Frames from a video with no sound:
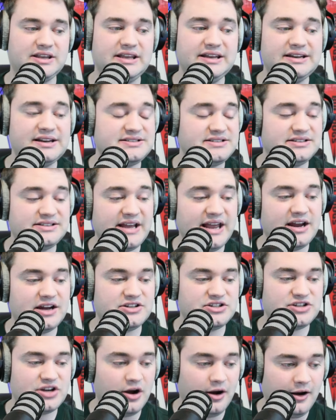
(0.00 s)
He doesn't take a
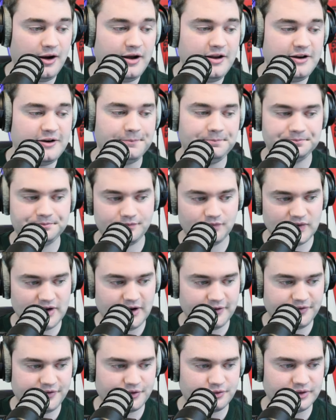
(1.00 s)
ton
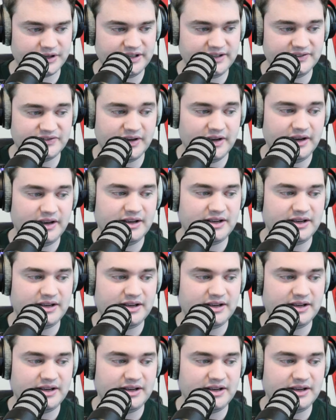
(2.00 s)
of threes.